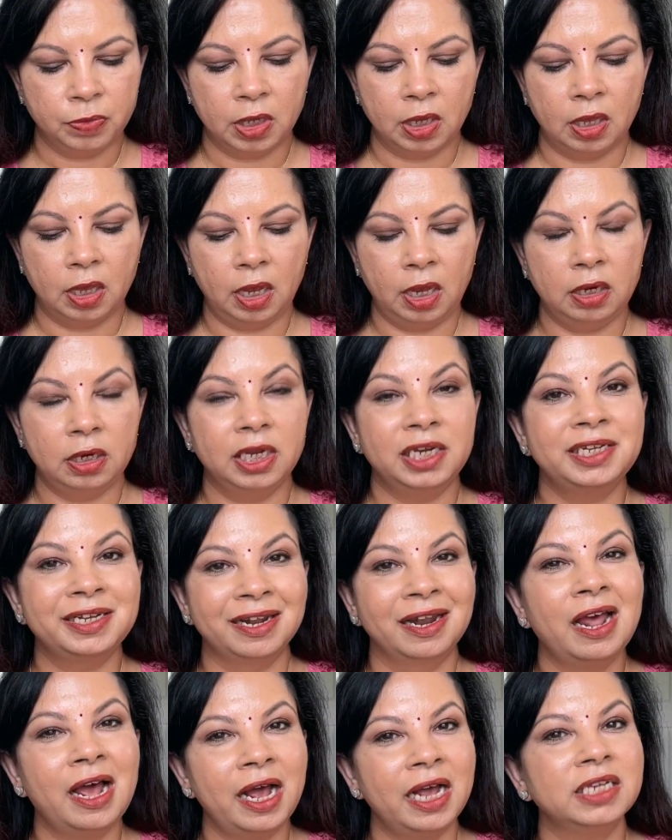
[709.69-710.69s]
And it
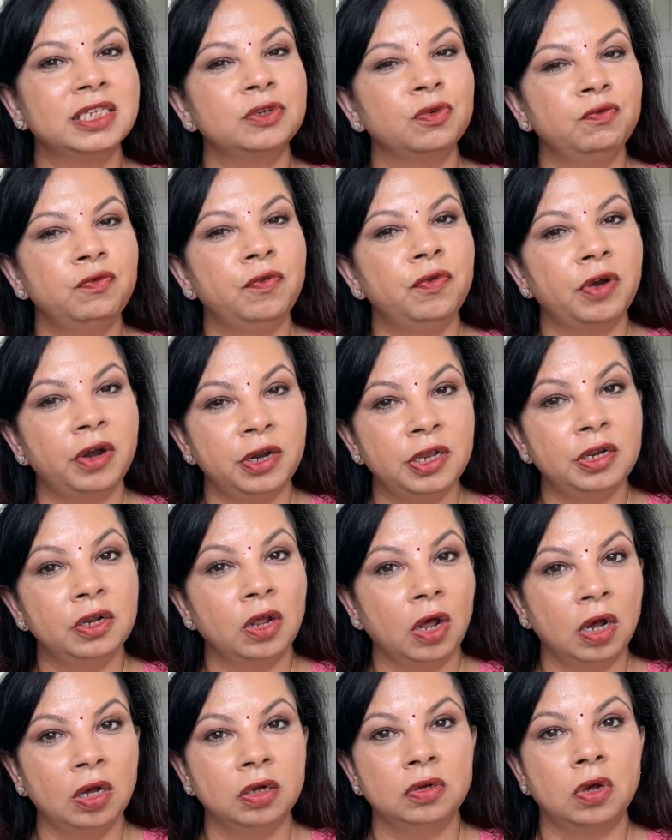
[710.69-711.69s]
lasts very
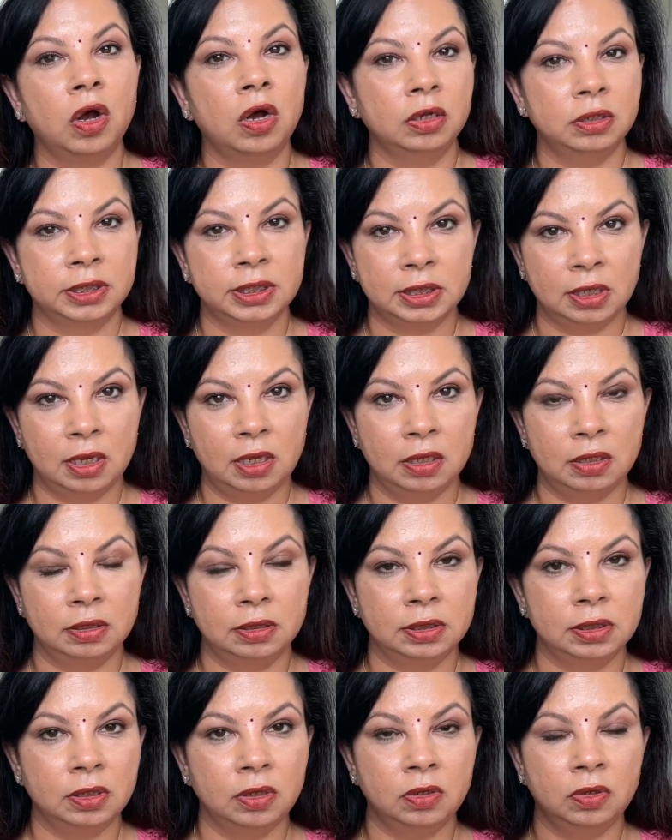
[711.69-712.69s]
long on skin.
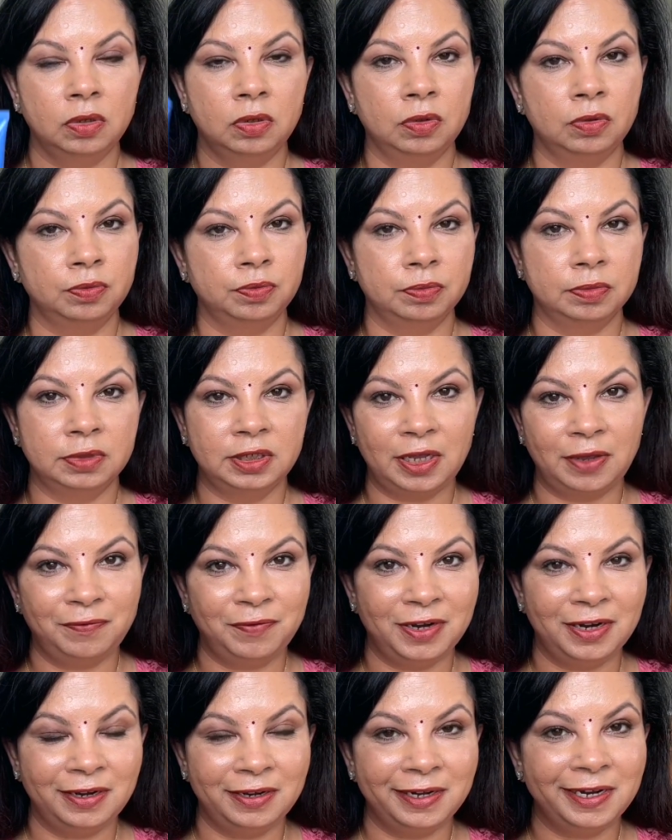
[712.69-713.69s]
So
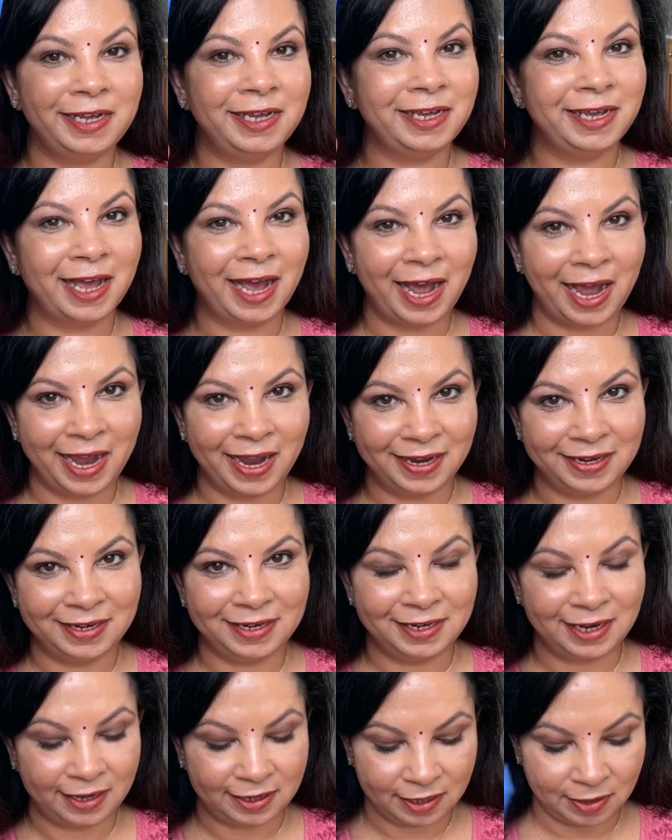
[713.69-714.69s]
definitely highly
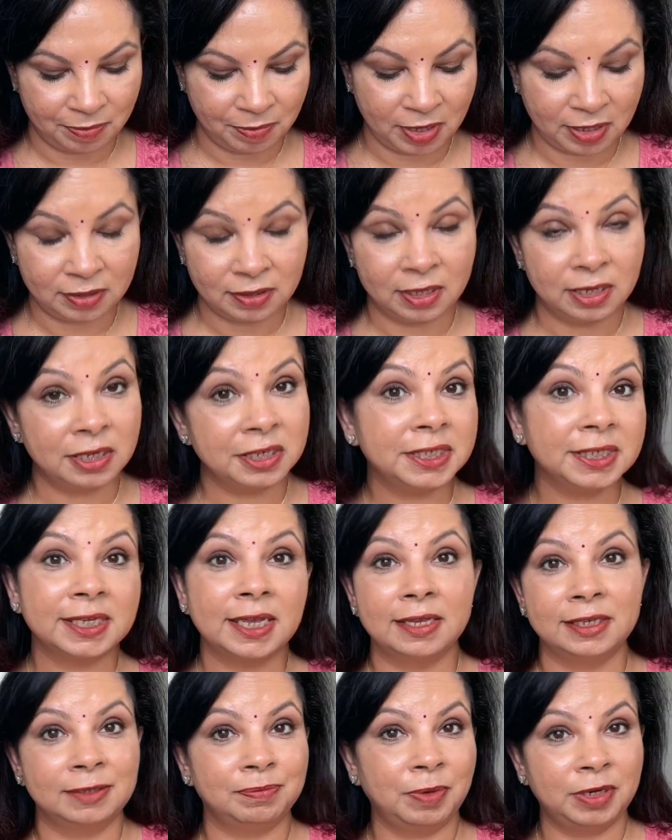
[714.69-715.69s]
recommend this,
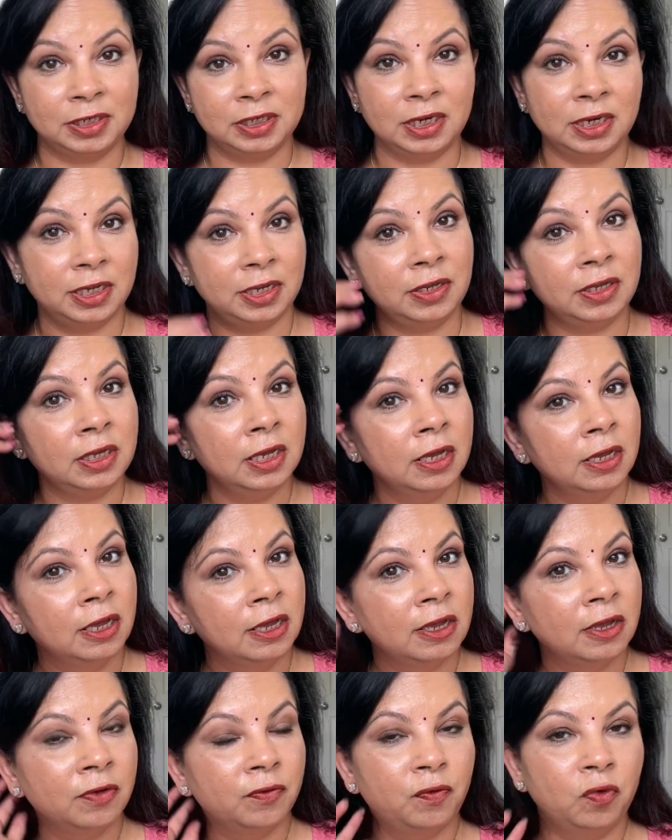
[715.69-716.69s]
especially
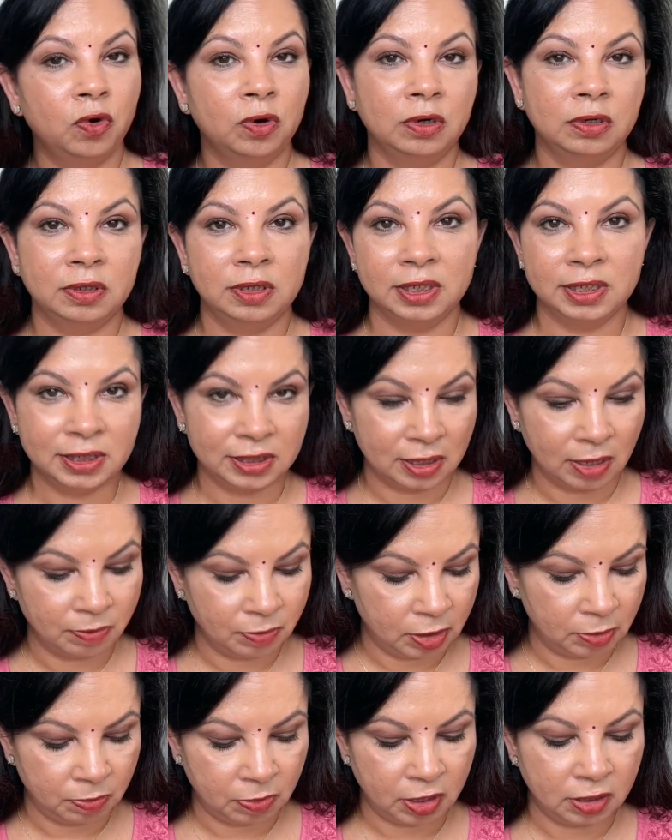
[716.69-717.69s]
for the
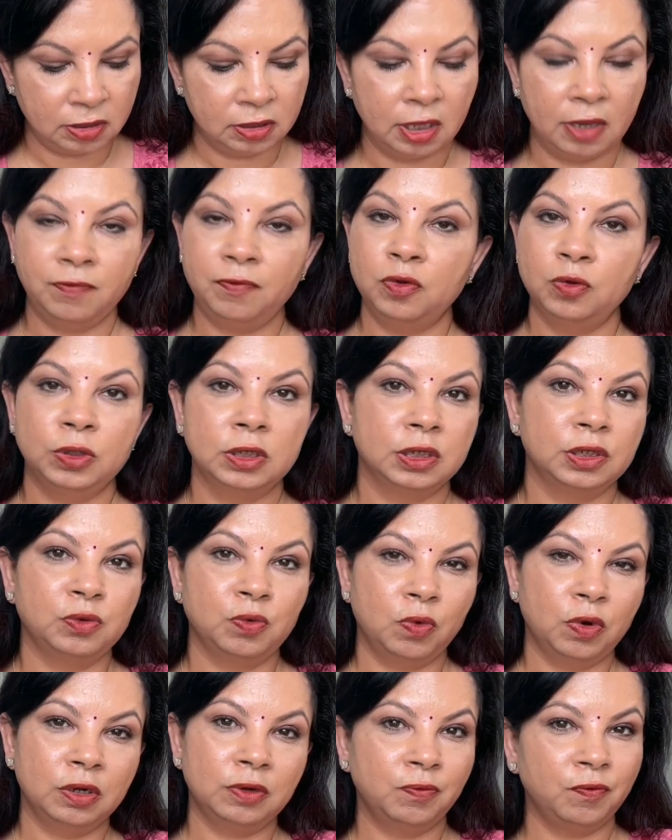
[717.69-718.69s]
summer month. If you just
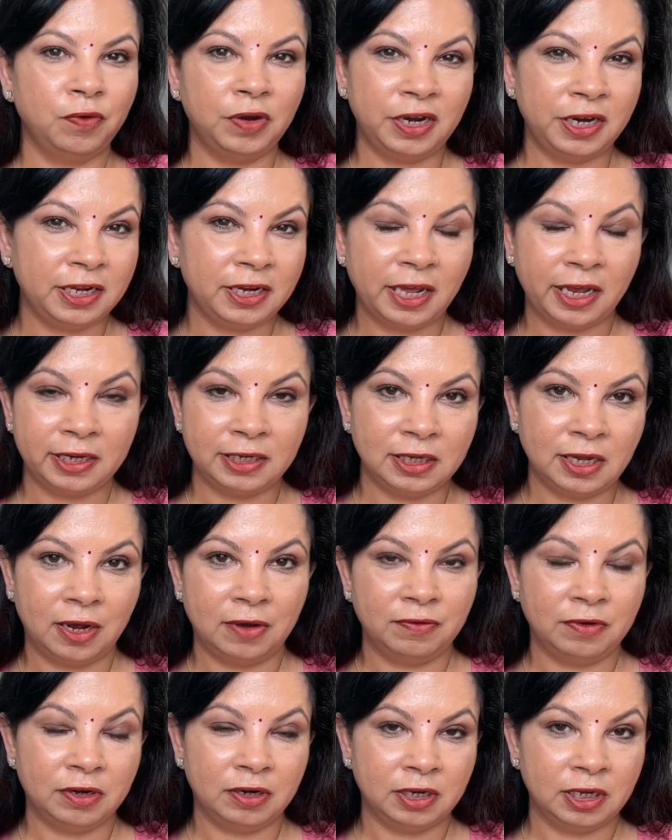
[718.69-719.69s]
want very light
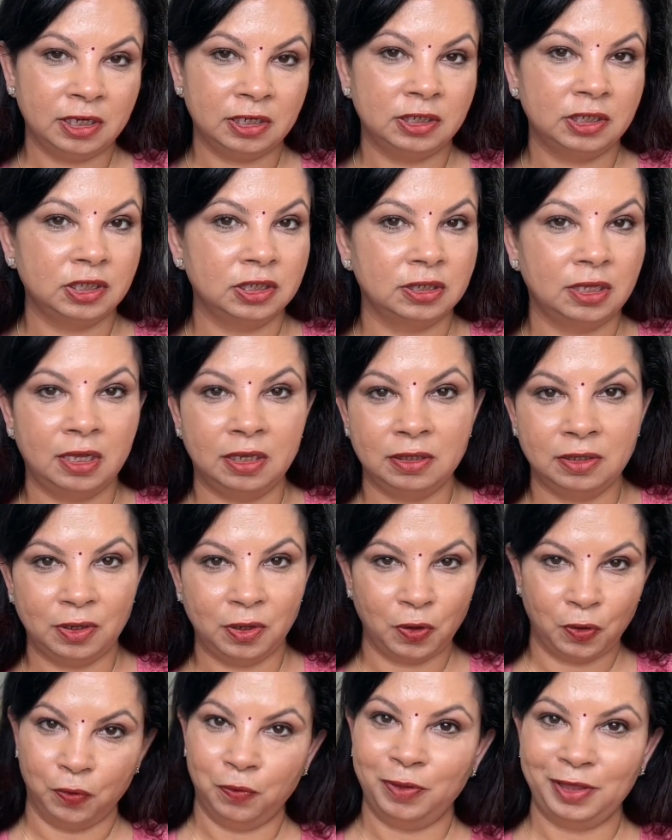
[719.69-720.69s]
coverage, then
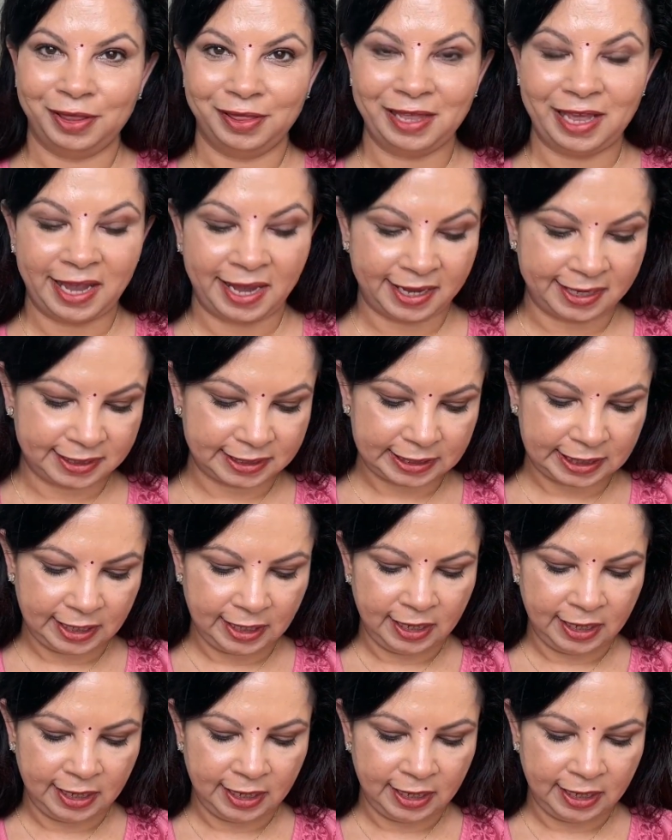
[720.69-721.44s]
go with that.